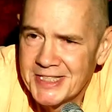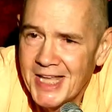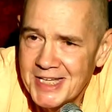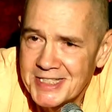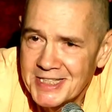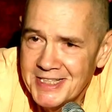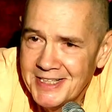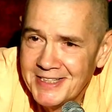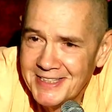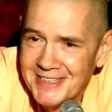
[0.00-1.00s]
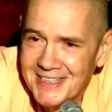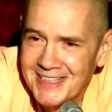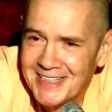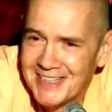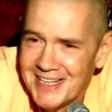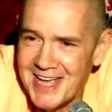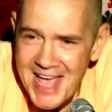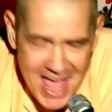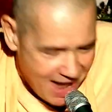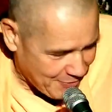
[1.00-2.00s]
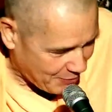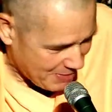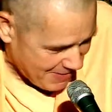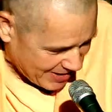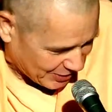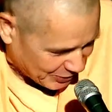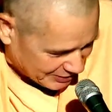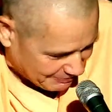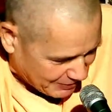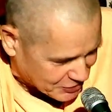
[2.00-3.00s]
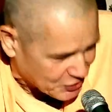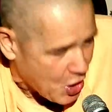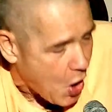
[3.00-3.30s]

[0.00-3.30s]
nicely and we went back and looked at the pictures.